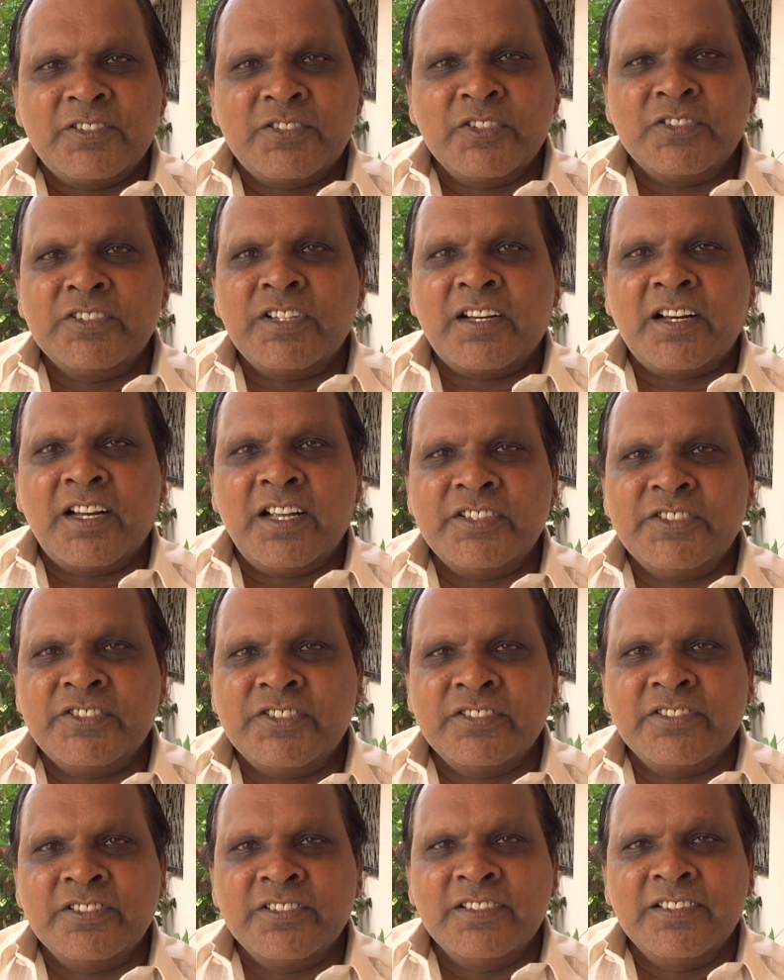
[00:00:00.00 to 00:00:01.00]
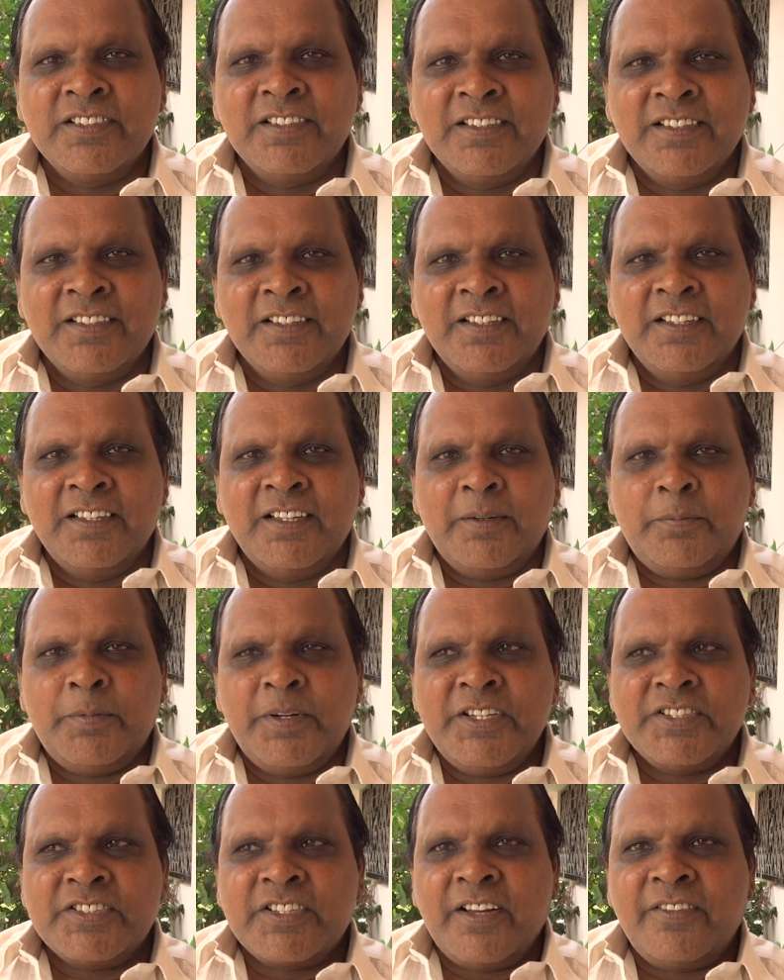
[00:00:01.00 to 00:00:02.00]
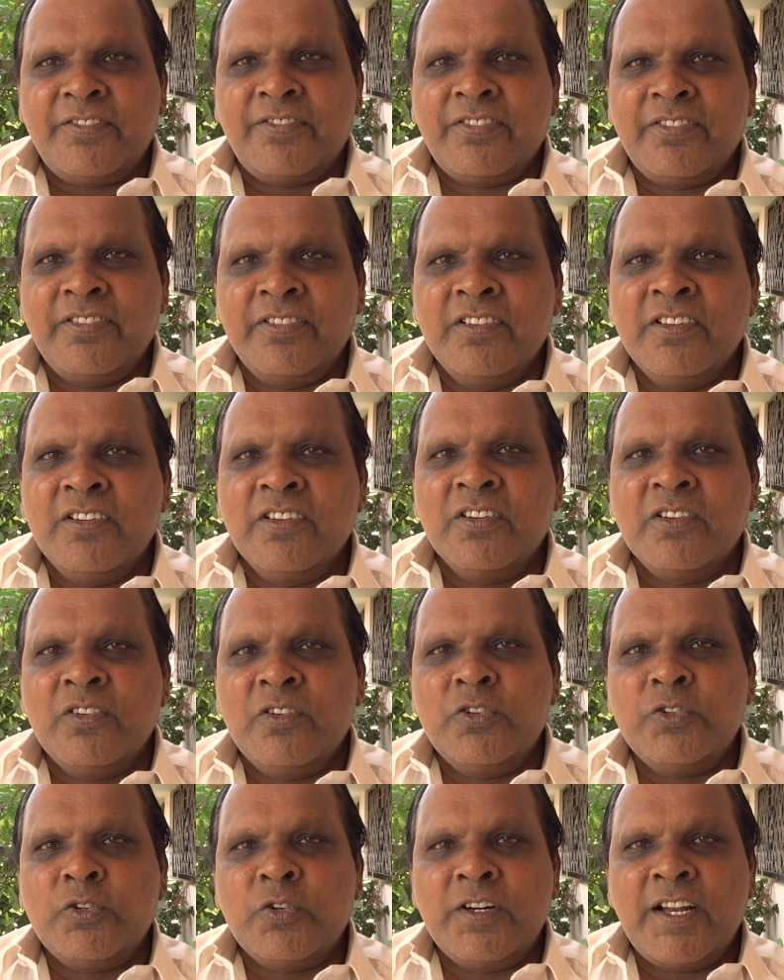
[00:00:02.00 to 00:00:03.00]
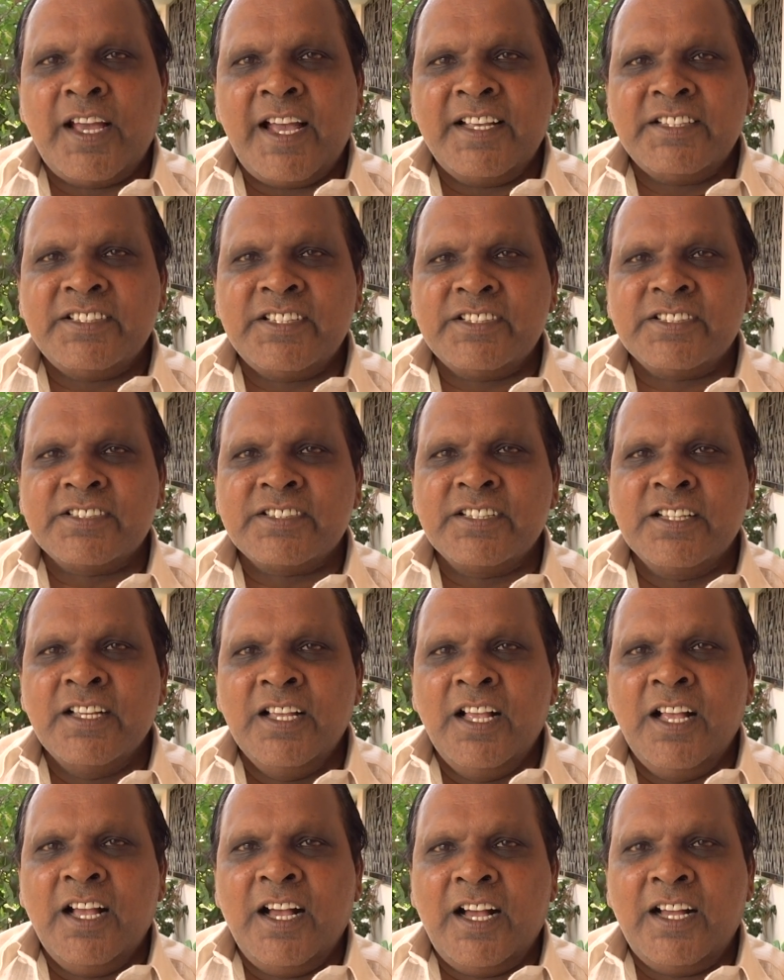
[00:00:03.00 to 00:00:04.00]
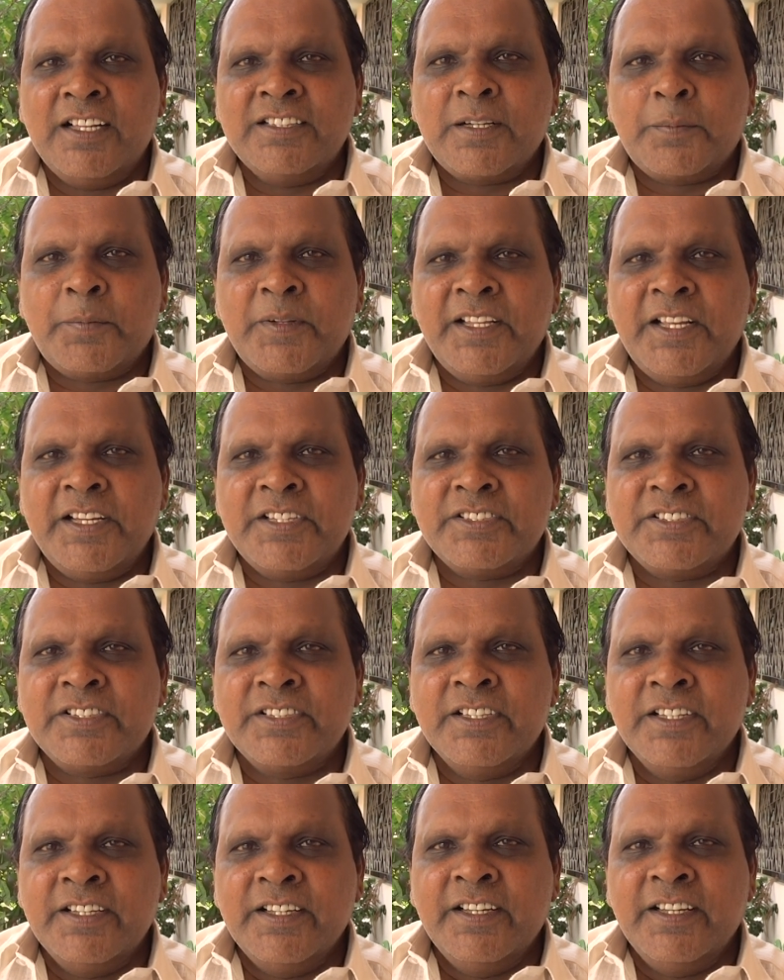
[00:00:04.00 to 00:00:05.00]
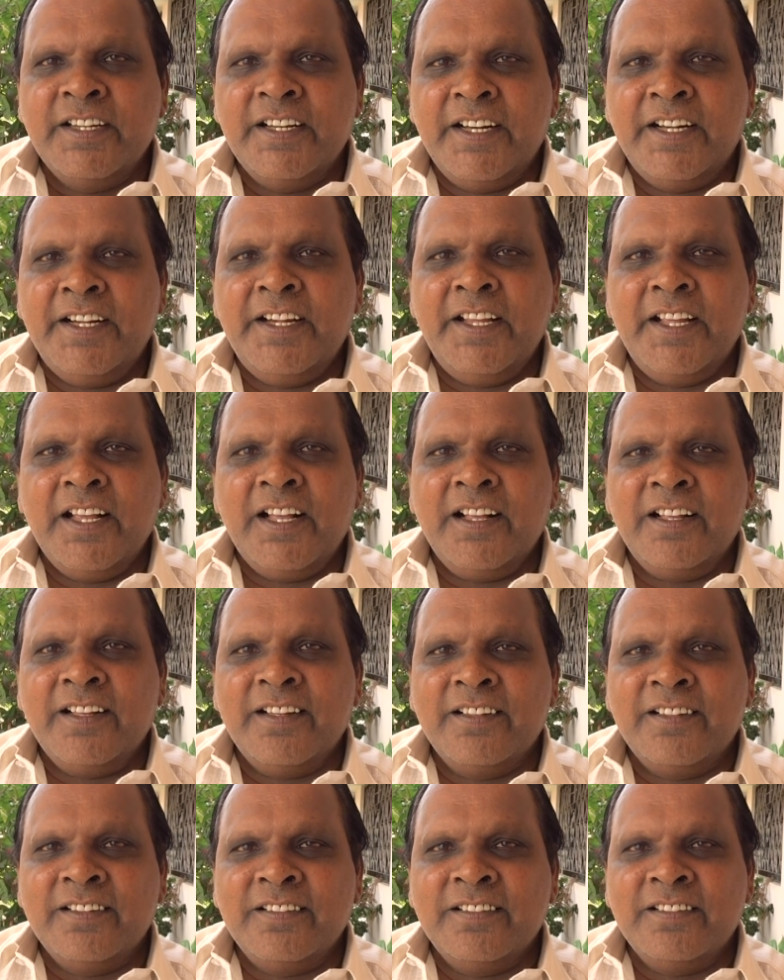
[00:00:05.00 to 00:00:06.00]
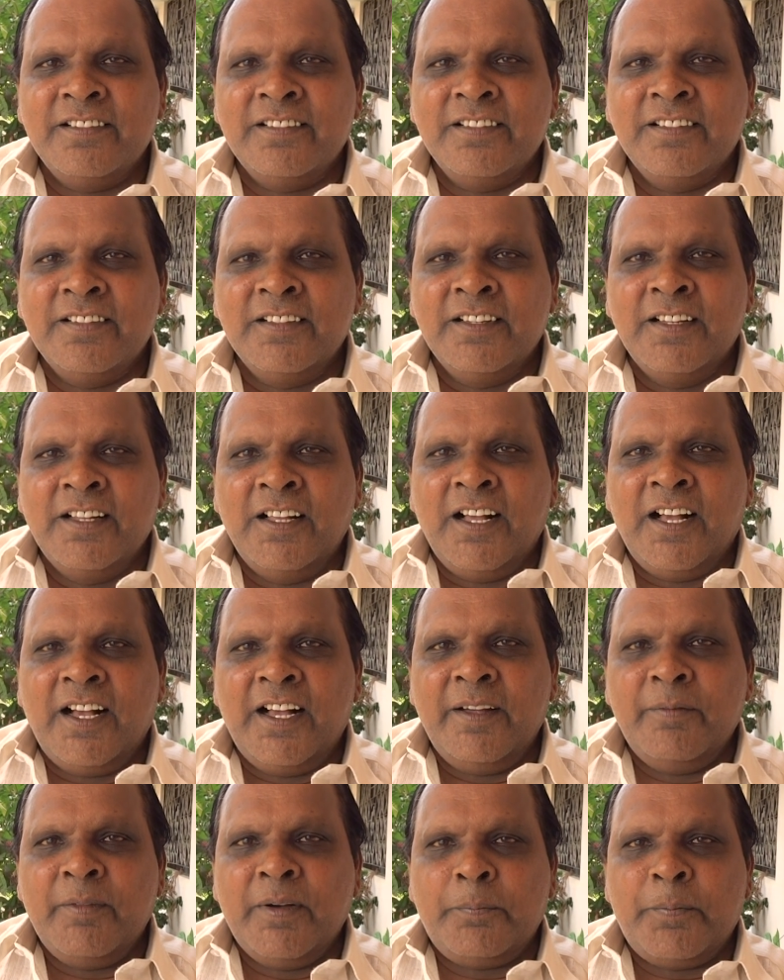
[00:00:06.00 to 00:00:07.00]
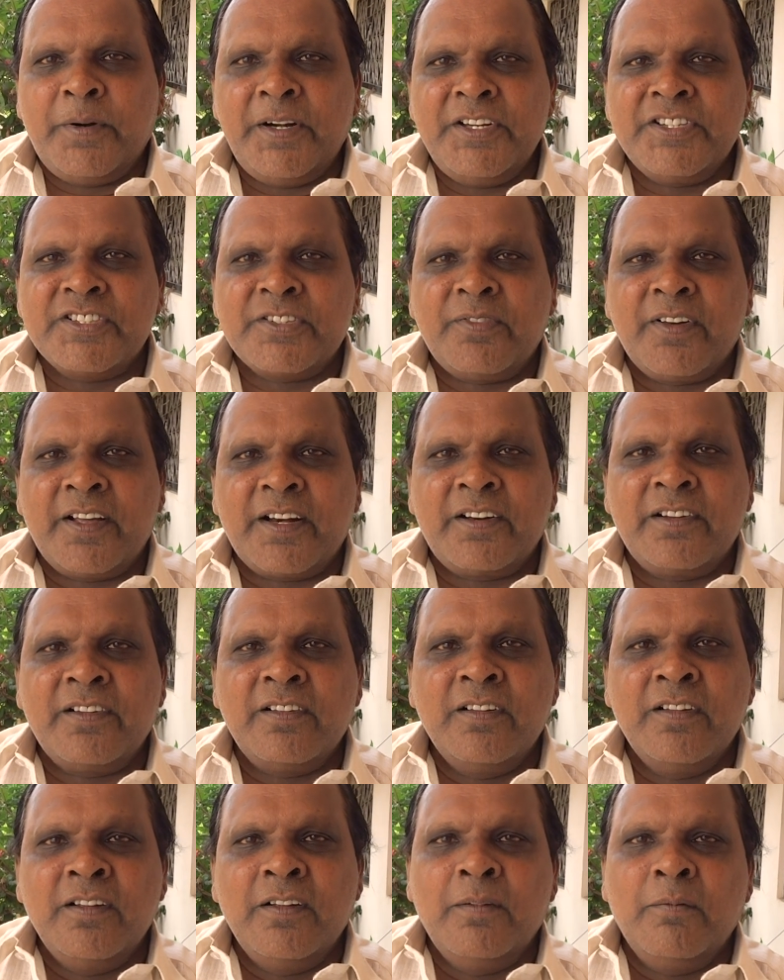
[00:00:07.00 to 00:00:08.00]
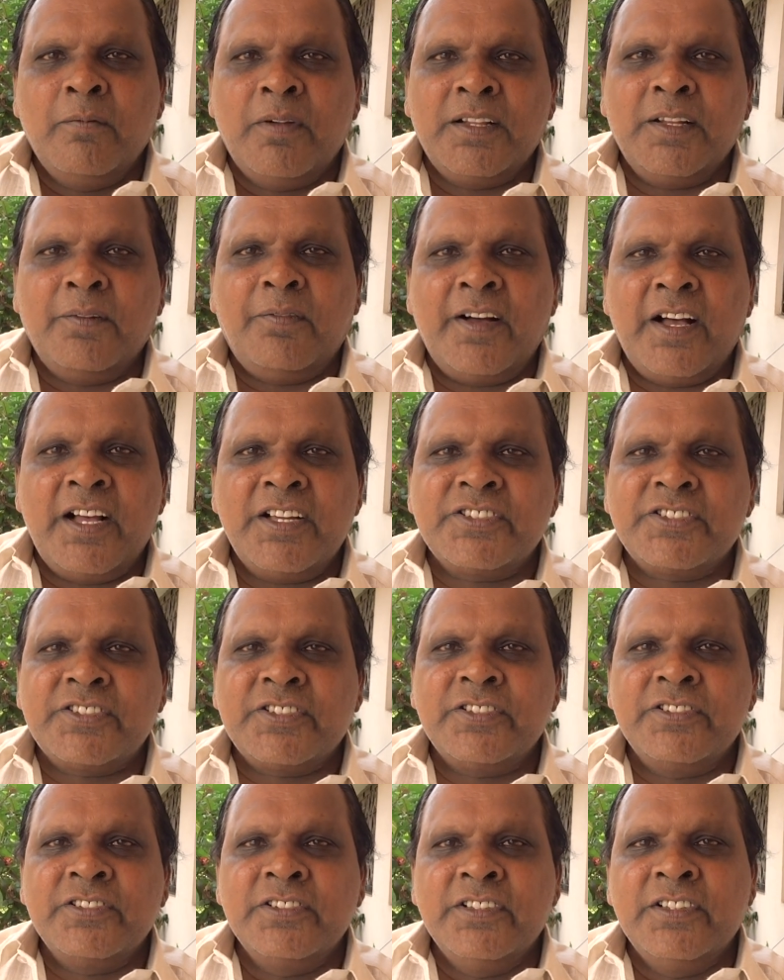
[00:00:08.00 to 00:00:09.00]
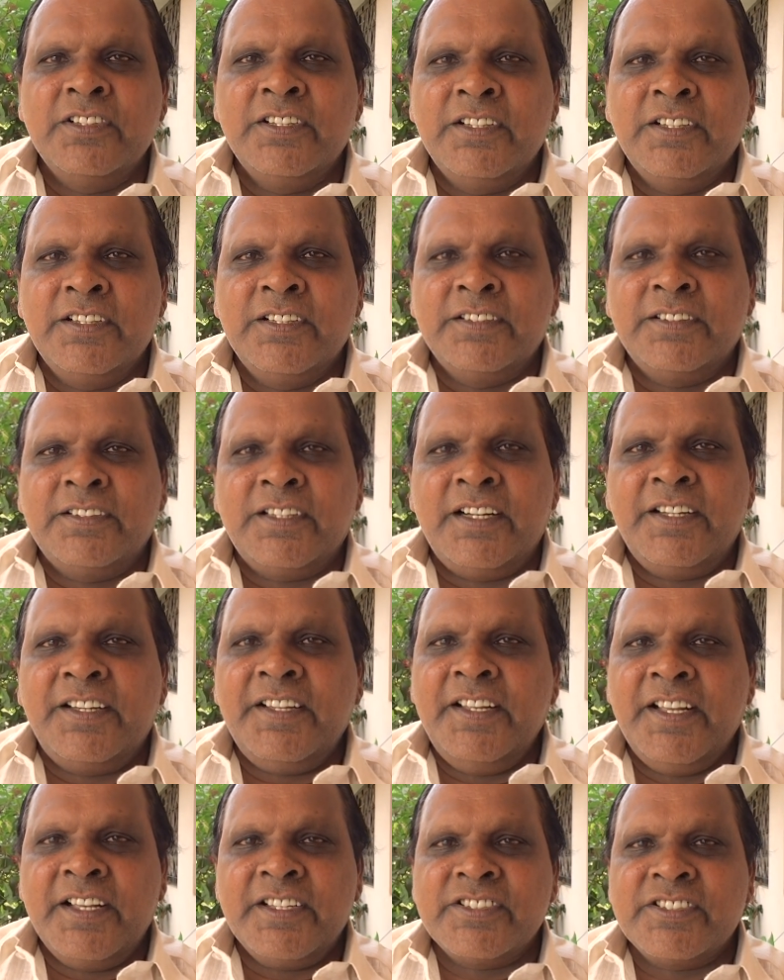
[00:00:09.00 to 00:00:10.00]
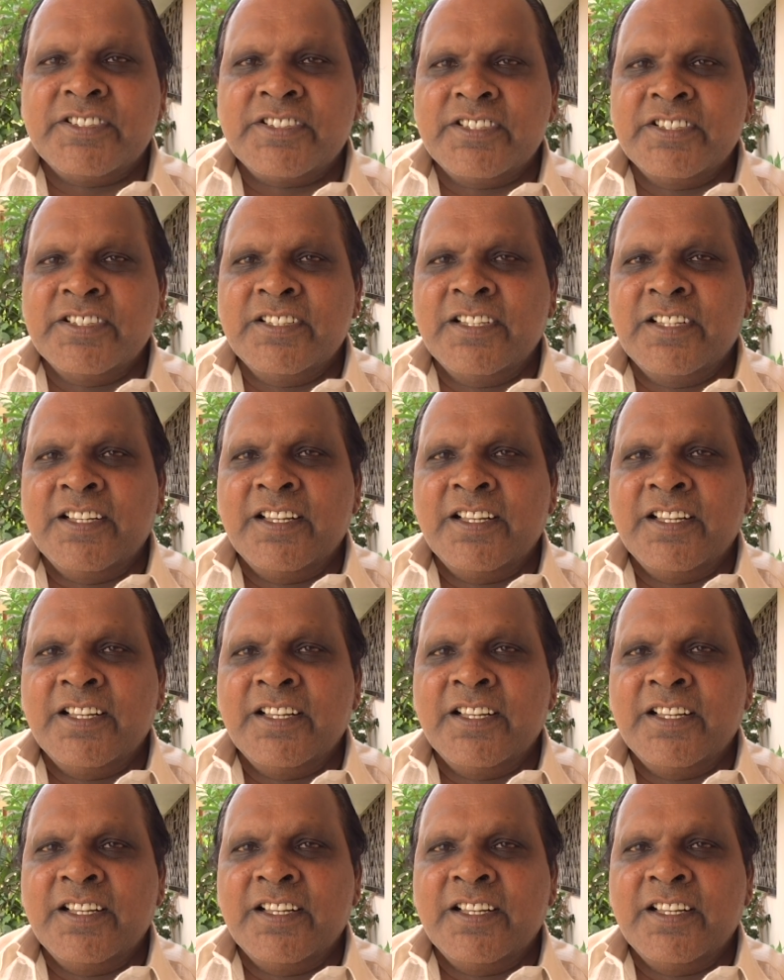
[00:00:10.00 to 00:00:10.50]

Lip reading: Sundar Raj, the priest of Guntur Diocese, Andhra Pradesh, India. I am a priest for the past 30 years.